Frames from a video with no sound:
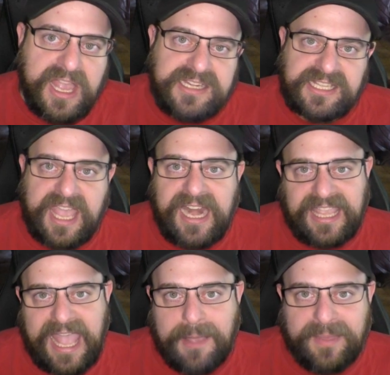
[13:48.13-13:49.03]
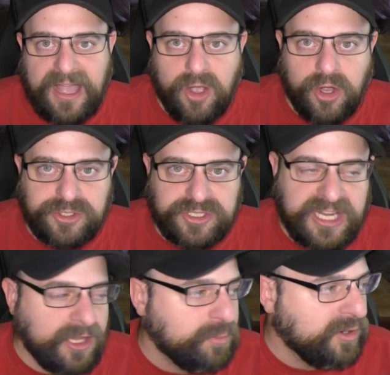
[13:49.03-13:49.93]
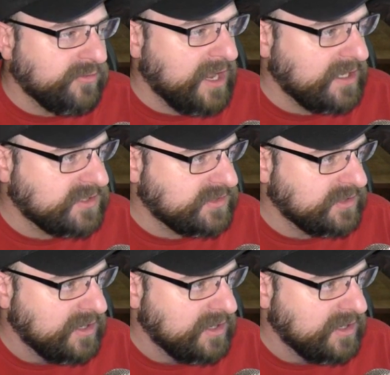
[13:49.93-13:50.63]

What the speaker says: to kind of cap out on your teleport ranks.